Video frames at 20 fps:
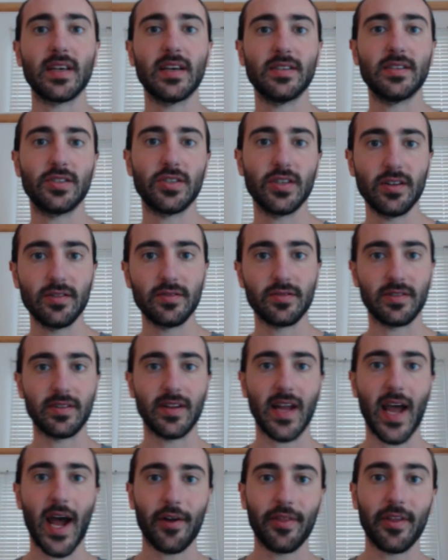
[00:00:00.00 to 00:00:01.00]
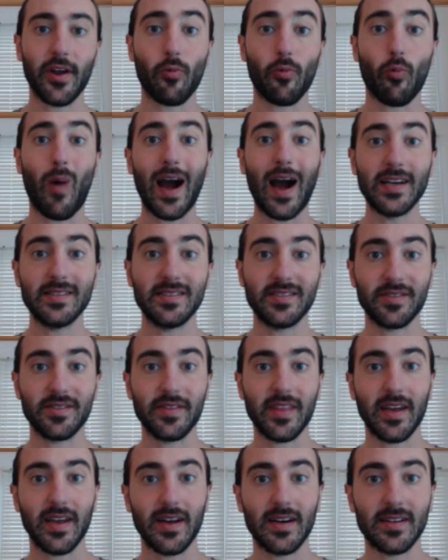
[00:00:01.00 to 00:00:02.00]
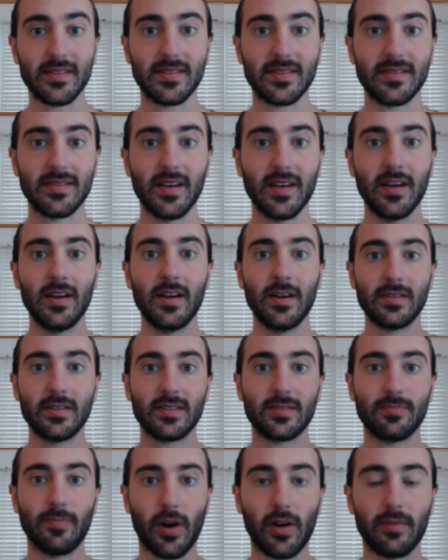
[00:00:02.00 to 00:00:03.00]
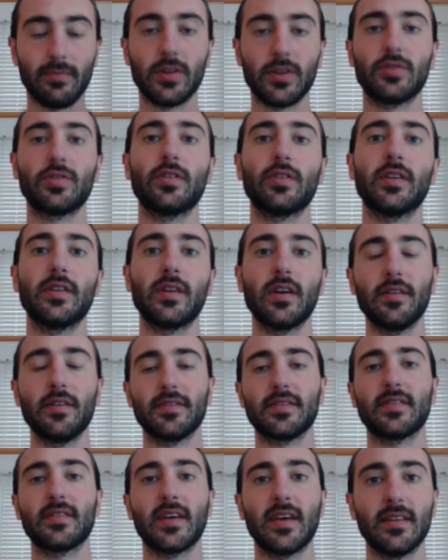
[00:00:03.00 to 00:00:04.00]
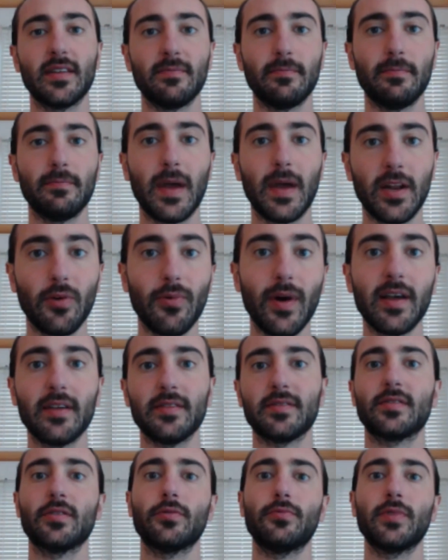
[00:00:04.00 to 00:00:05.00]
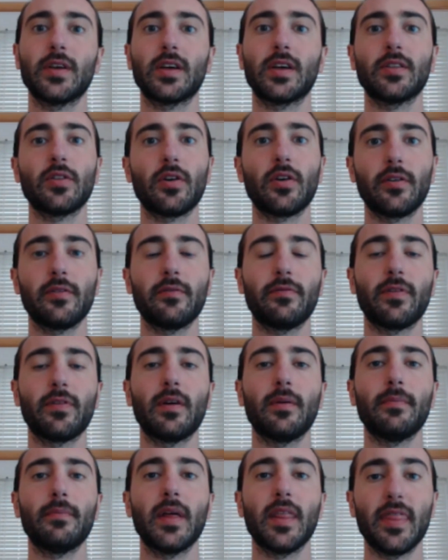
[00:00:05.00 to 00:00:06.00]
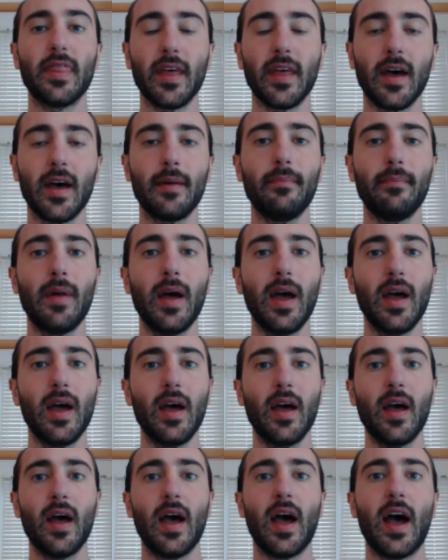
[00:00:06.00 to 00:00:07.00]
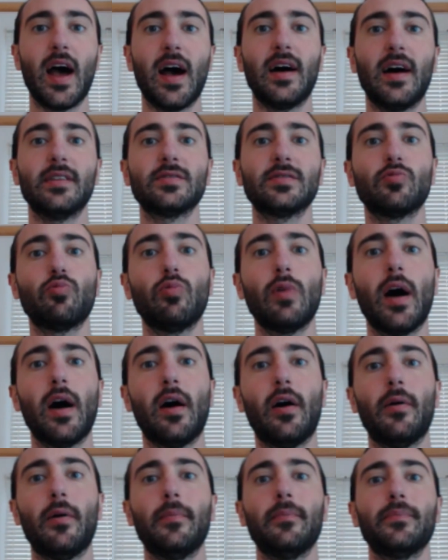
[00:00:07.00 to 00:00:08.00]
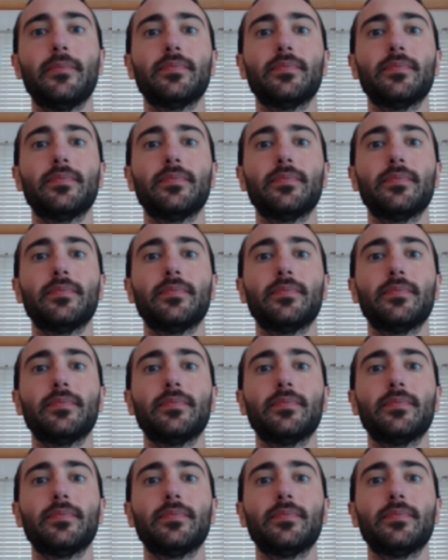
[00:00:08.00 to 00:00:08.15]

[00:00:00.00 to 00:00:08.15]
and children, how they're wiser than us smart, mature adults in many ways. So, we can learn from them as well.